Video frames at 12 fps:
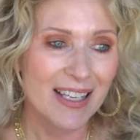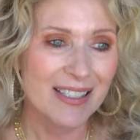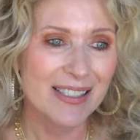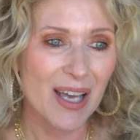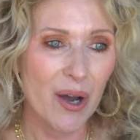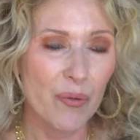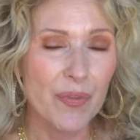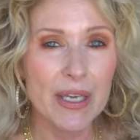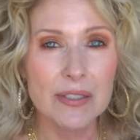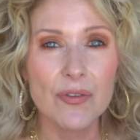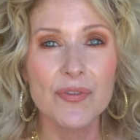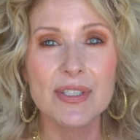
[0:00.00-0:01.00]
So
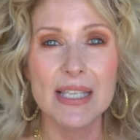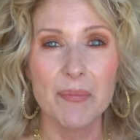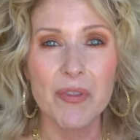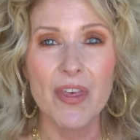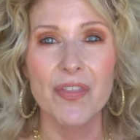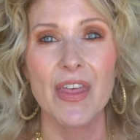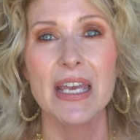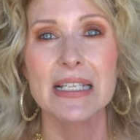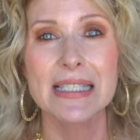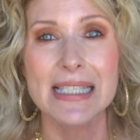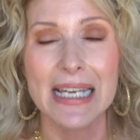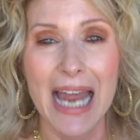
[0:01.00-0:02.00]
these are some of the
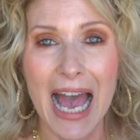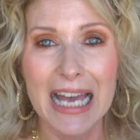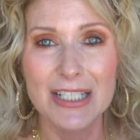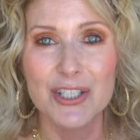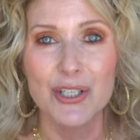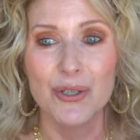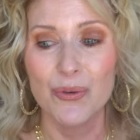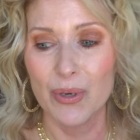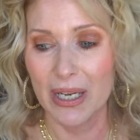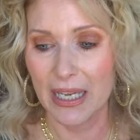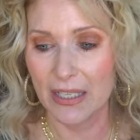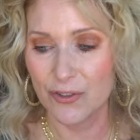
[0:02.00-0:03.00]
things that I do
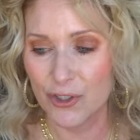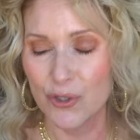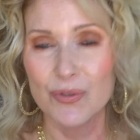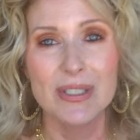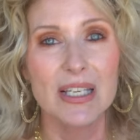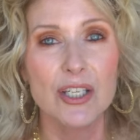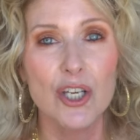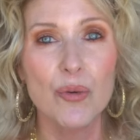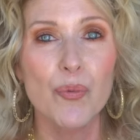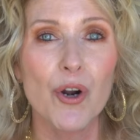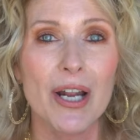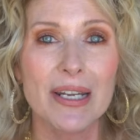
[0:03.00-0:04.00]
in choosing new
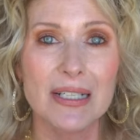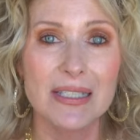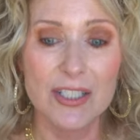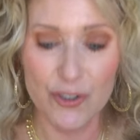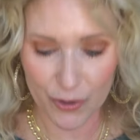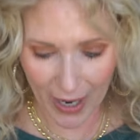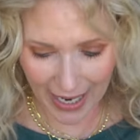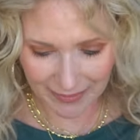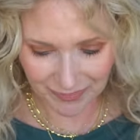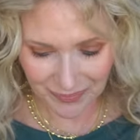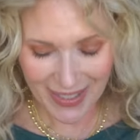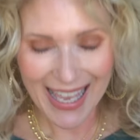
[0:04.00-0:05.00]
products to try.
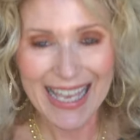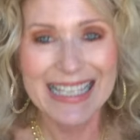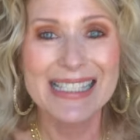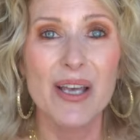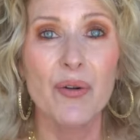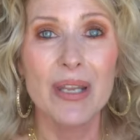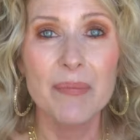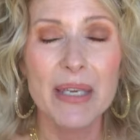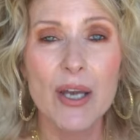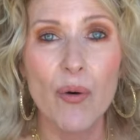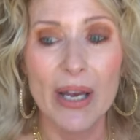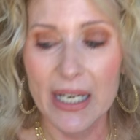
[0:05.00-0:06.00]
So let me
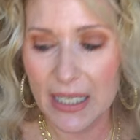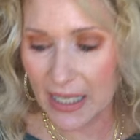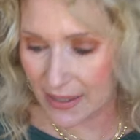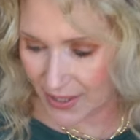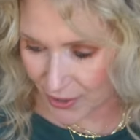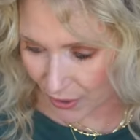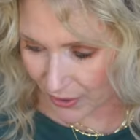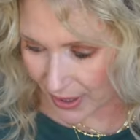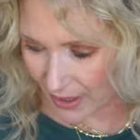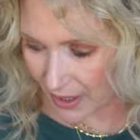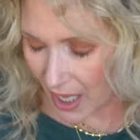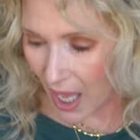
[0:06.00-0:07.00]
go ahead and get
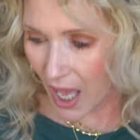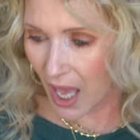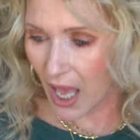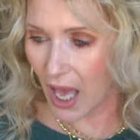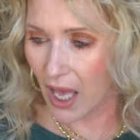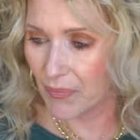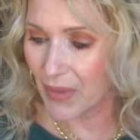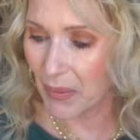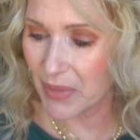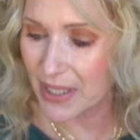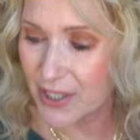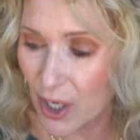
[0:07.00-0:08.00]
started. Um,
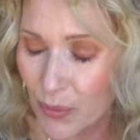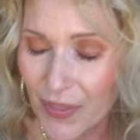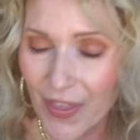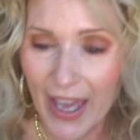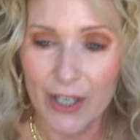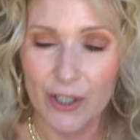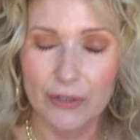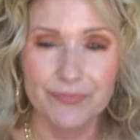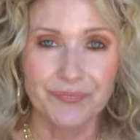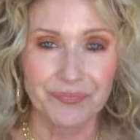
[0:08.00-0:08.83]
I'm going to start with hair.